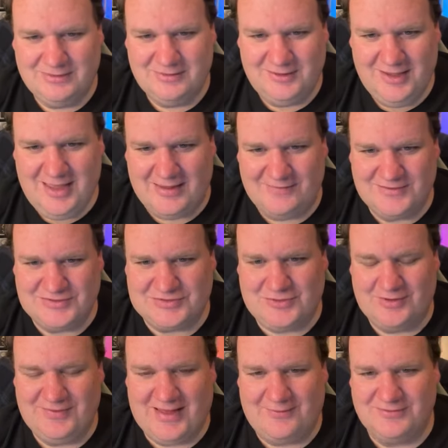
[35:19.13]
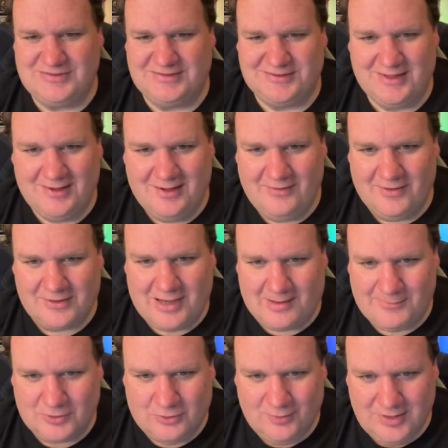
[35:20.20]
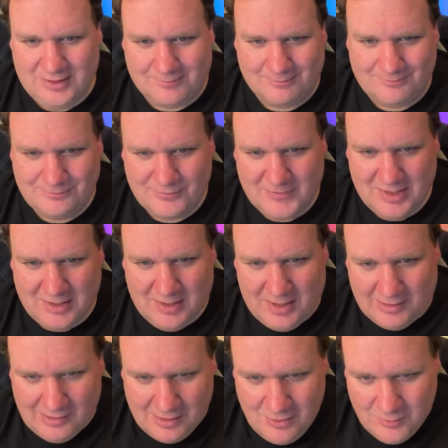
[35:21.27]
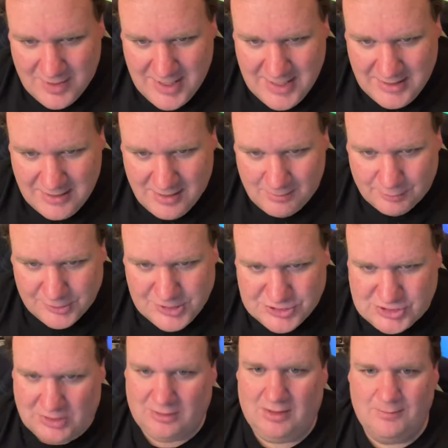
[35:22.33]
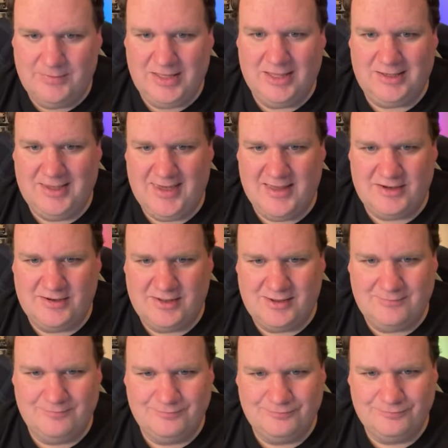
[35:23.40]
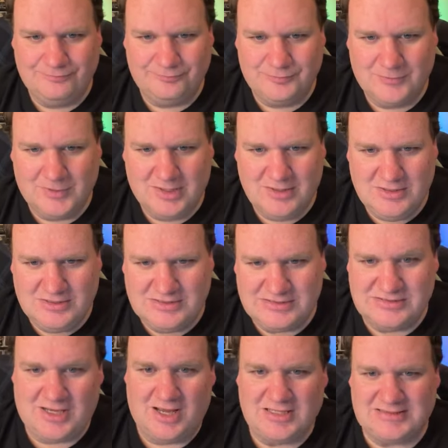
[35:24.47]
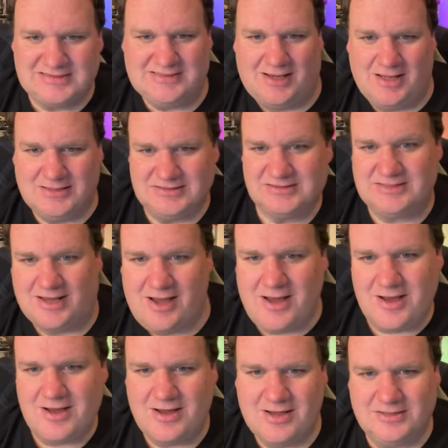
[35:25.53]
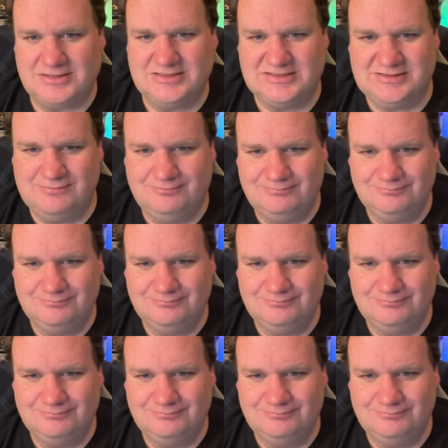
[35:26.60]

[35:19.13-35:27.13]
Yeah, the story, that was at the Copper Queen. Hello in British Columbia, Canada. Socks, socks, socks.